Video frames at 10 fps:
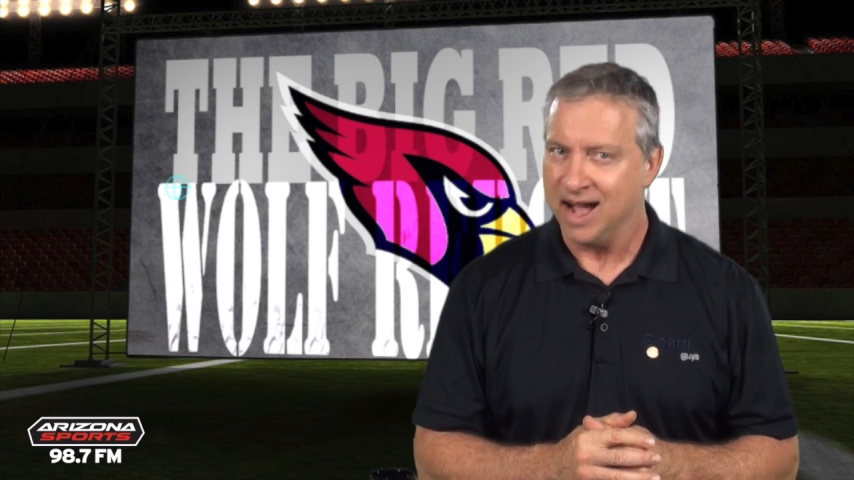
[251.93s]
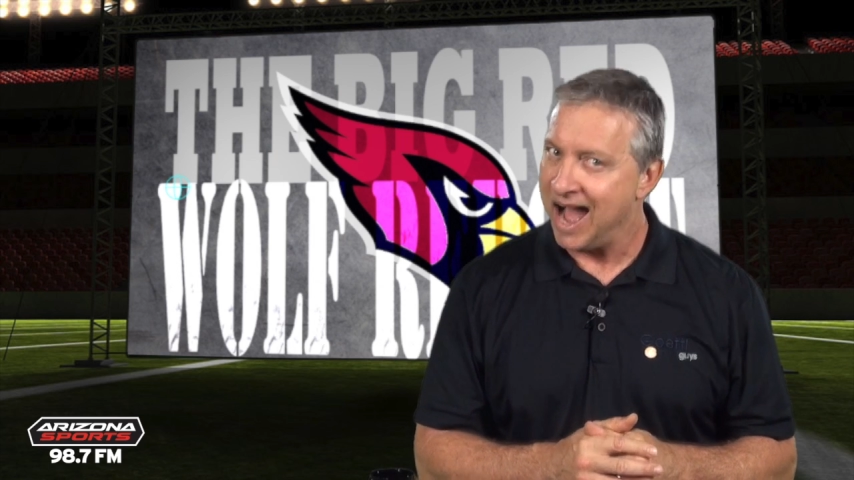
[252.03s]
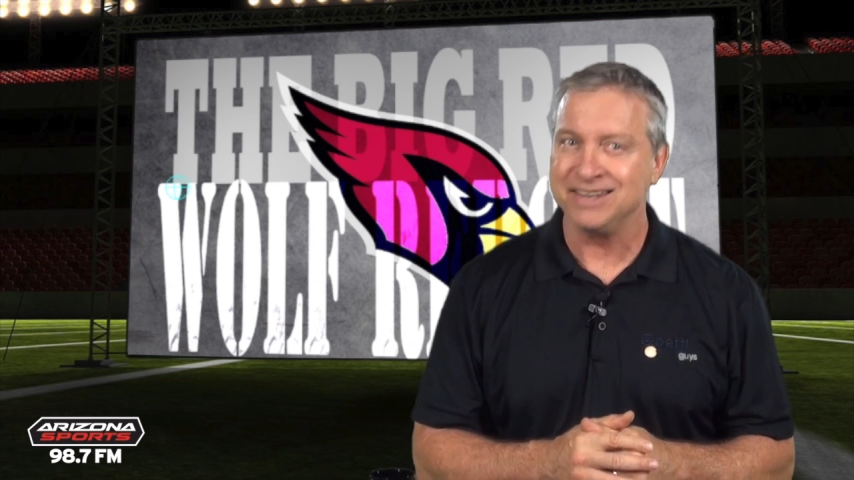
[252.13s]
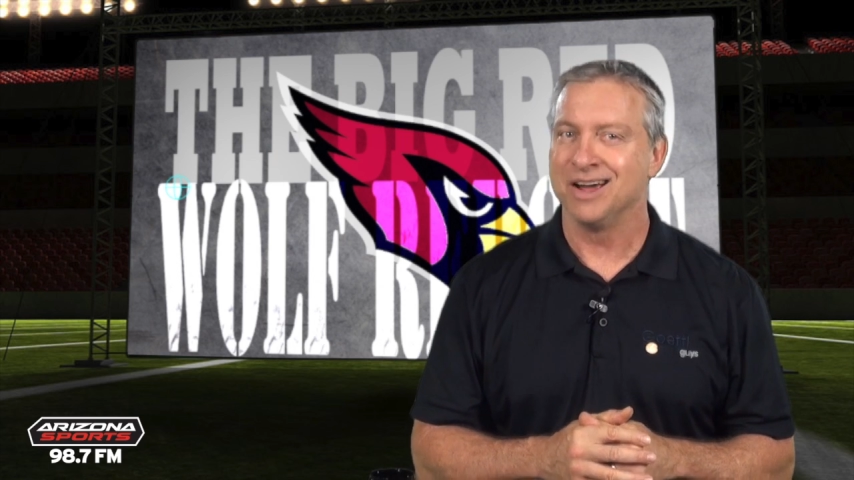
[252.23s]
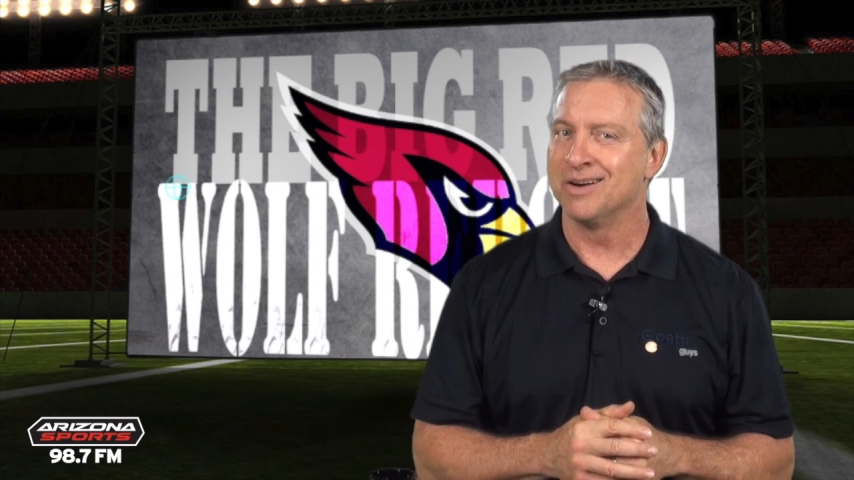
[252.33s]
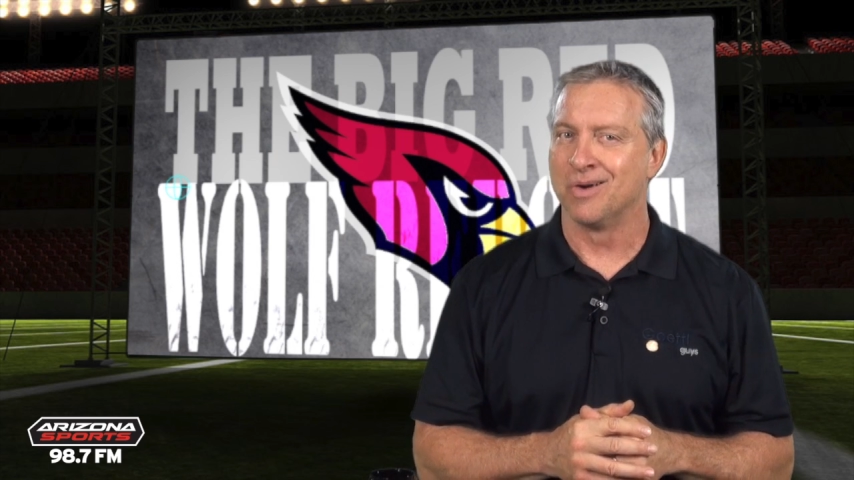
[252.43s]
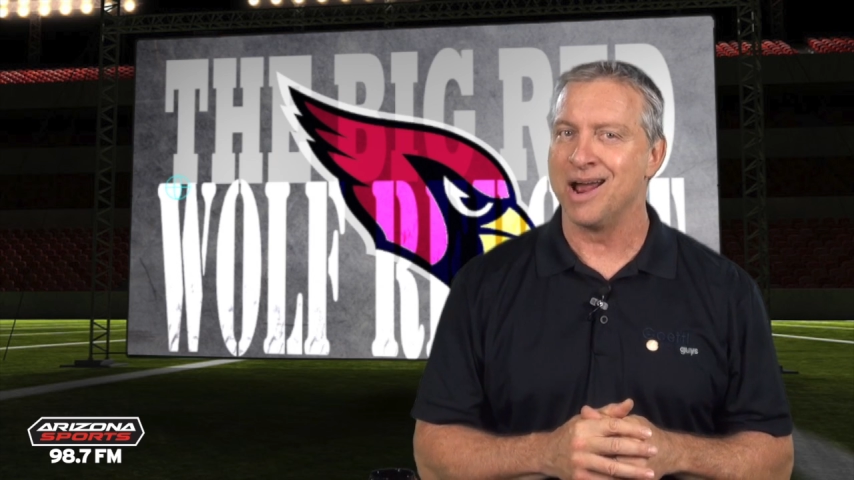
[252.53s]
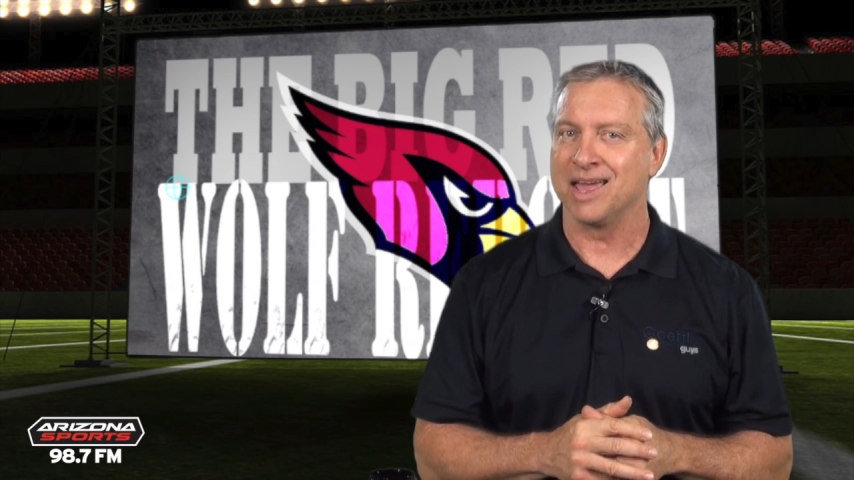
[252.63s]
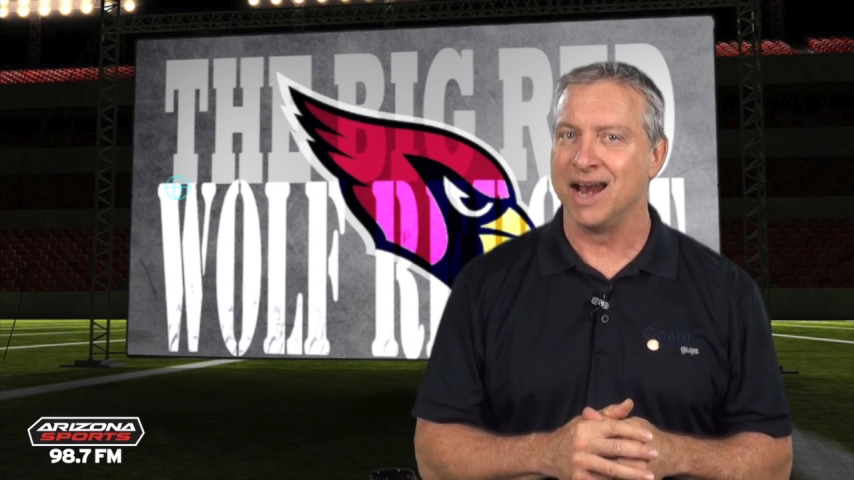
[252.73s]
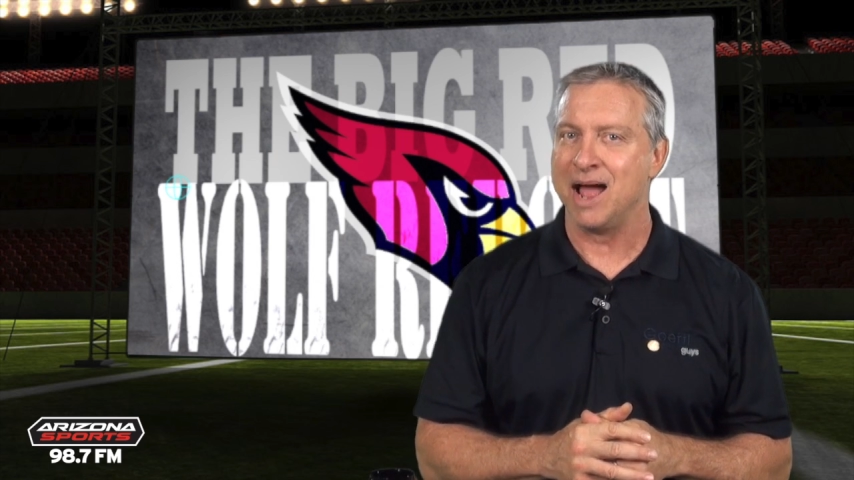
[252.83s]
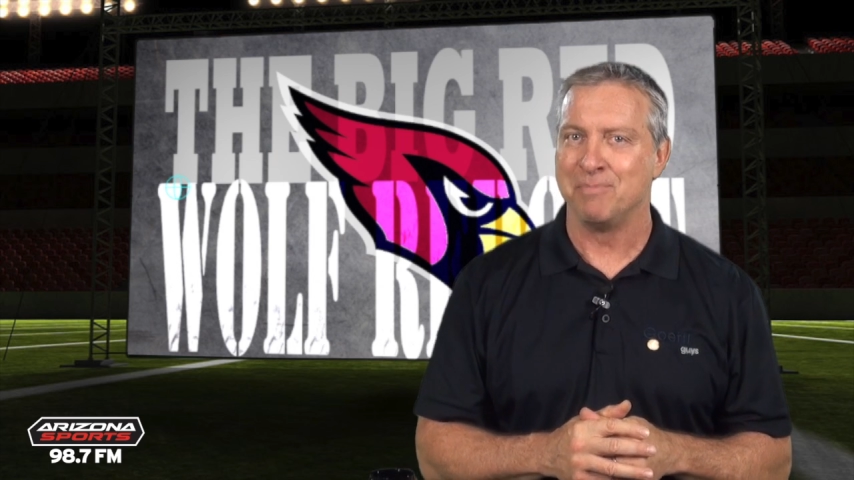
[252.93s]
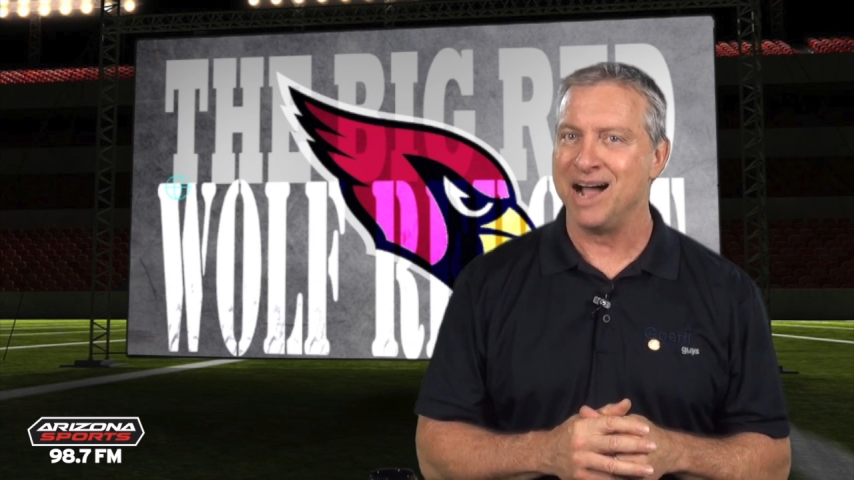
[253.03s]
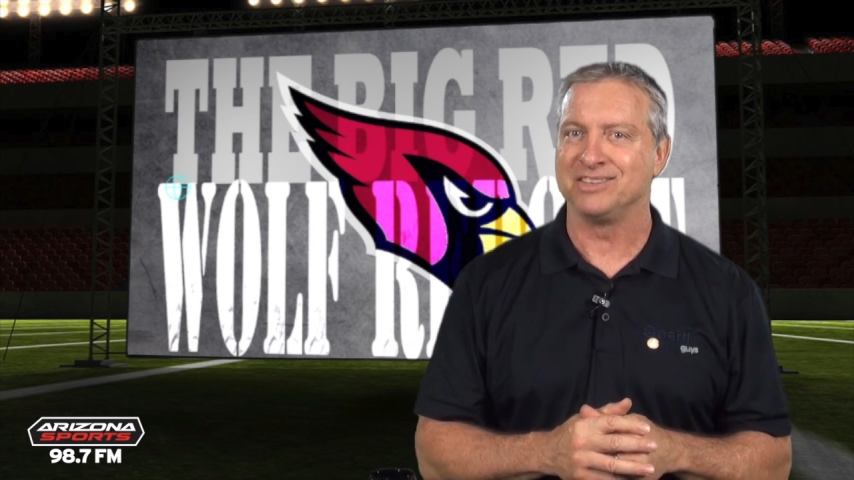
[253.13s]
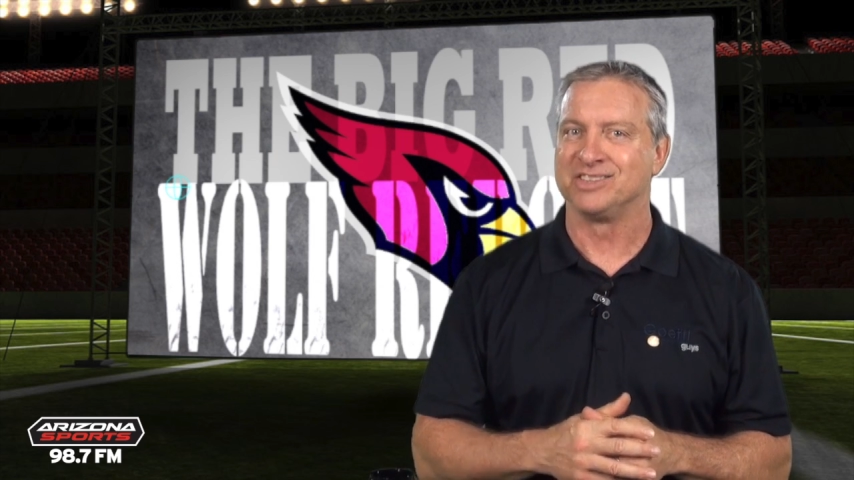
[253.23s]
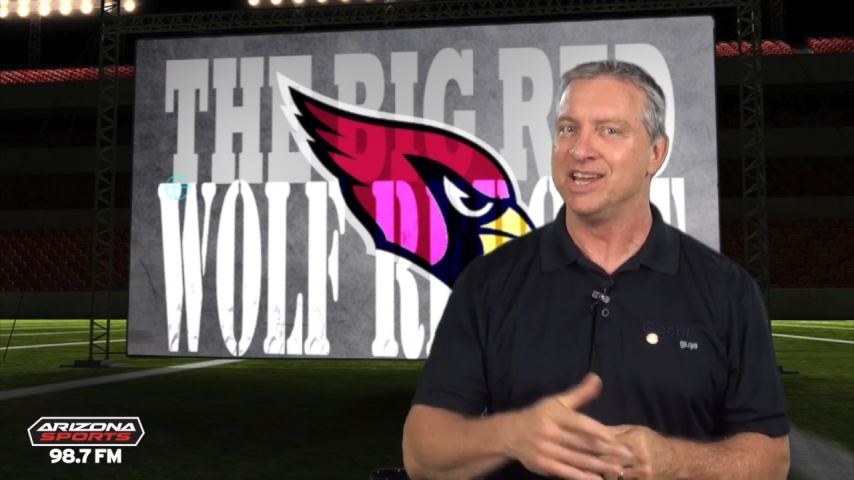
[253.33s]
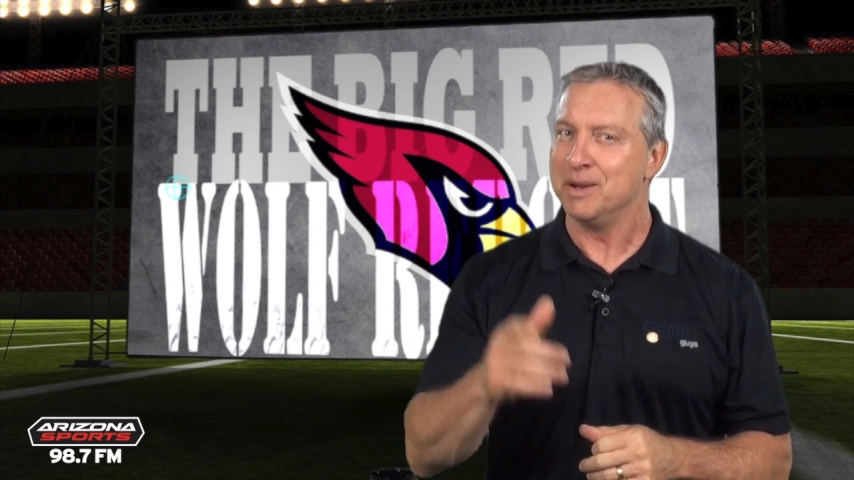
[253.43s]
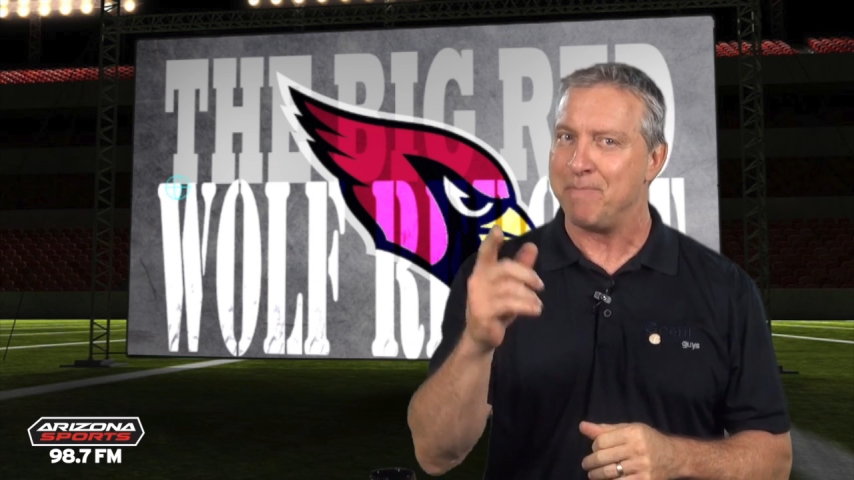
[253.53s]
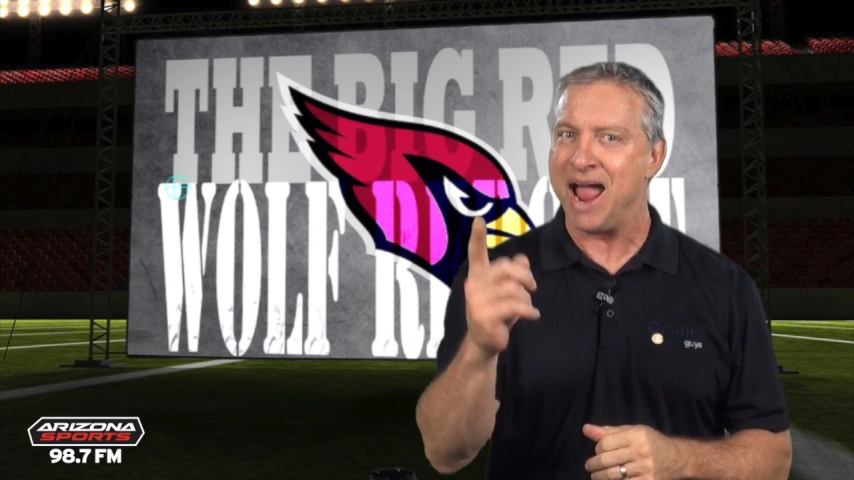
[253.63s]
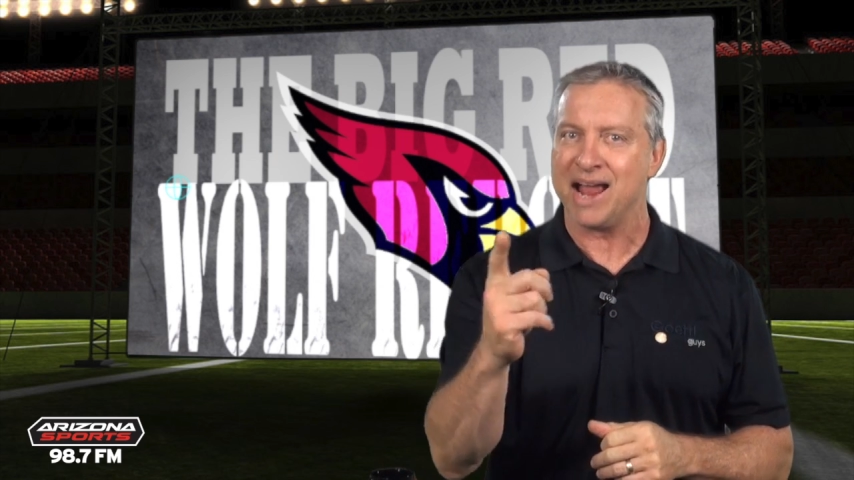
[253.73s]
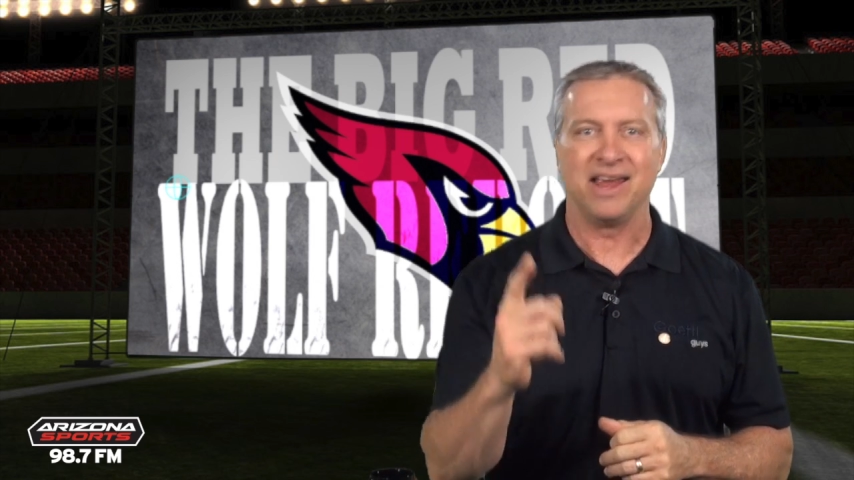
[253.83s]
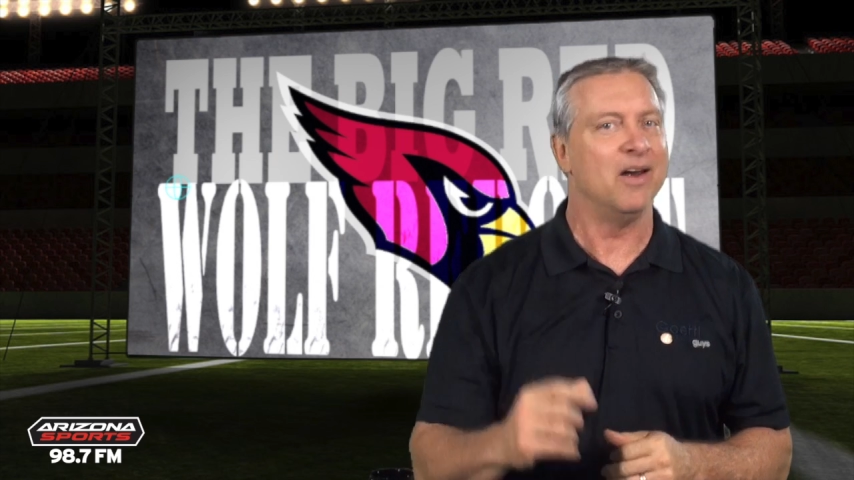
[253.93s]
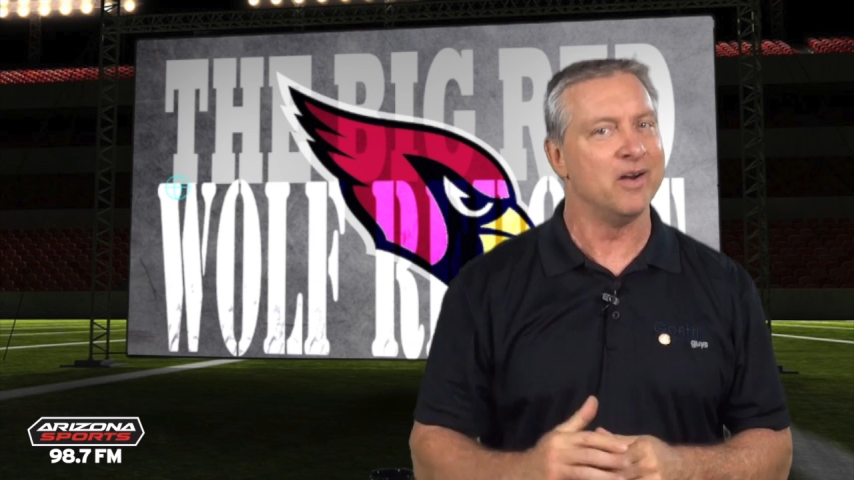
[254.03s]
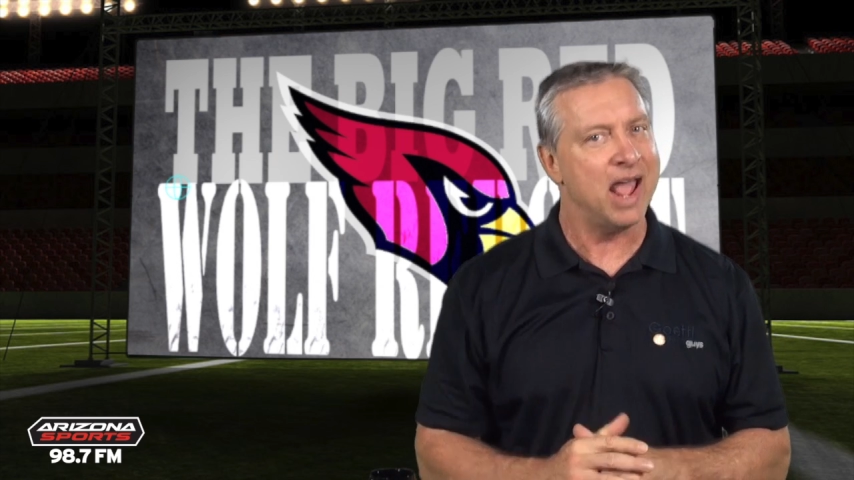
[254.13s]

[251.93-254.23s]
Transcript: I done reckon I might see you back here